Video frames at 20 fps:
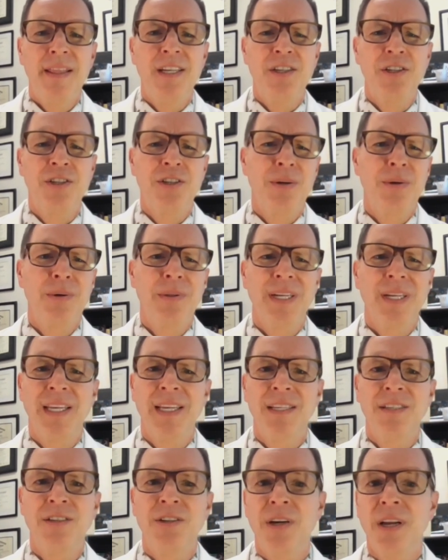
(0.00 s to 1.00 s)
that show that
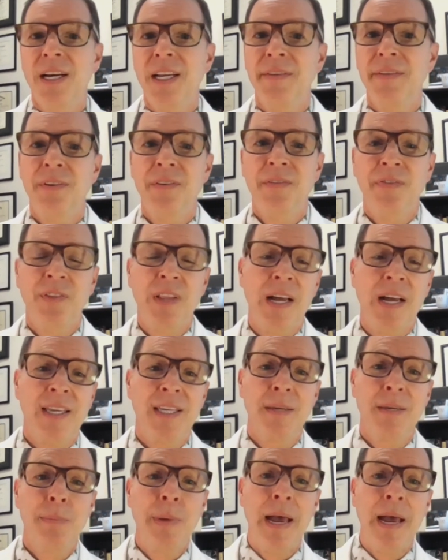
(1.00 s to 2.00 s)
kids are not even
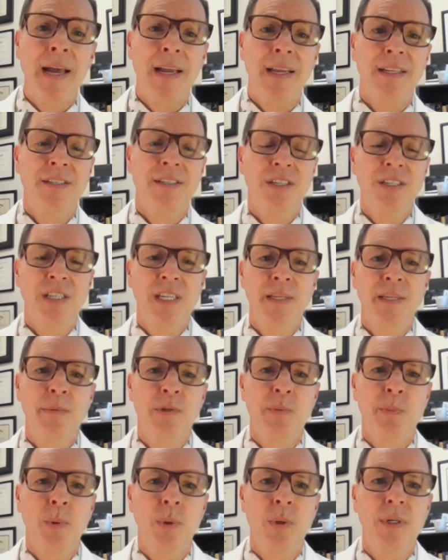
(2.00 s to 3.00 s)
flocking back to team
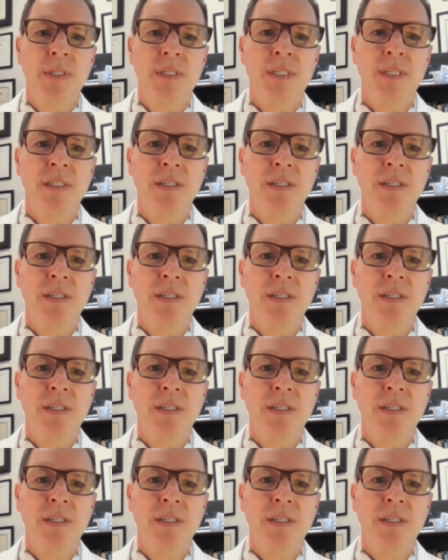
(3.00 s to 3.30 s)
sports.